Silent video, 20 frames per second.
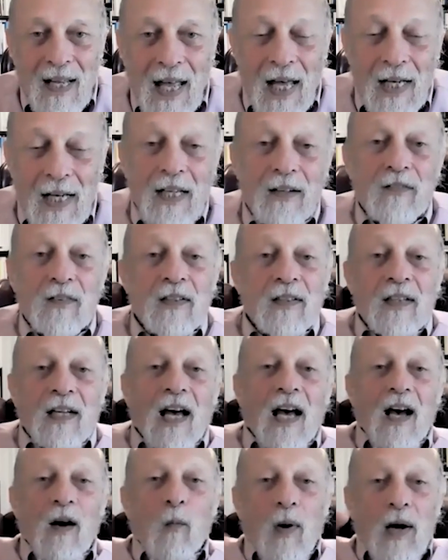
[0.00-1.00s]
And even
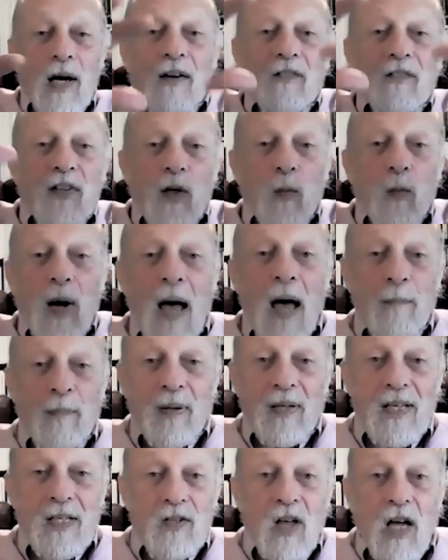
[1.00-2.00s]
wherever the
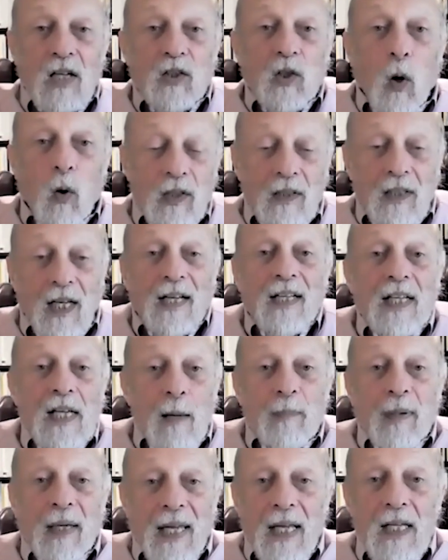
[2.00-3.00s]
wrap is not t- tightly
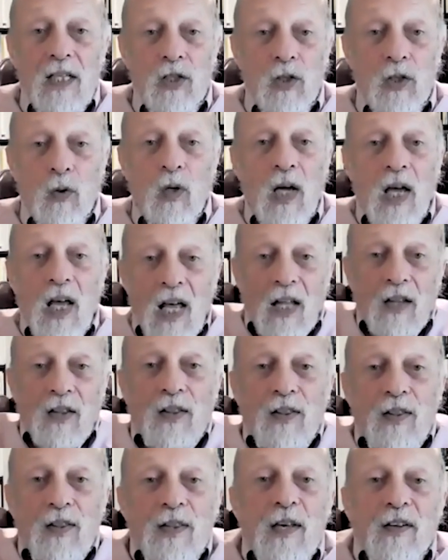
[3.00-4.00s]
up against you,
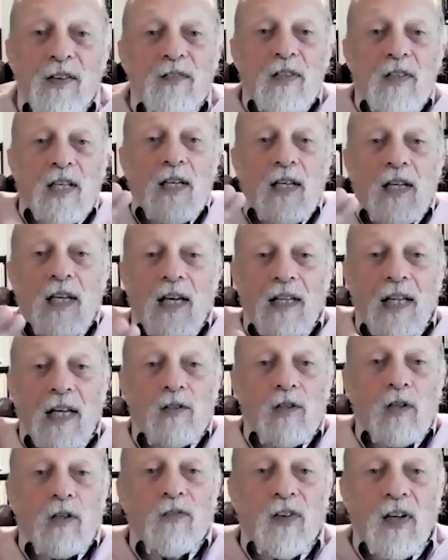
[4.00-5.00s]
the, the
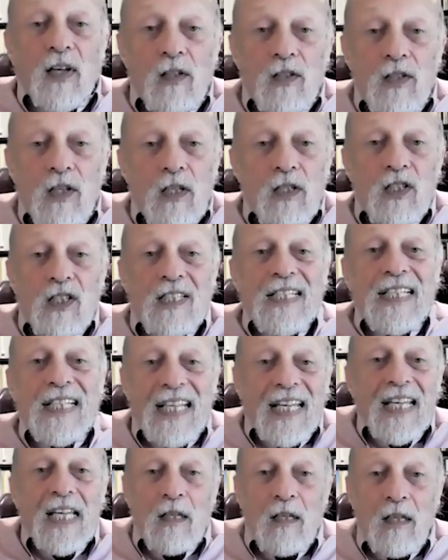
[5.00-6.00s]
electric fields
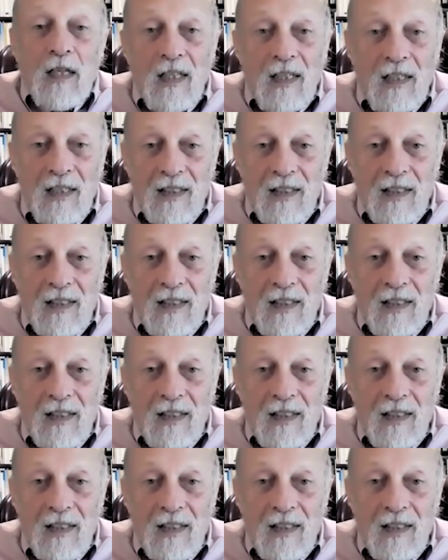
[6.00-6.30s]
sneak in.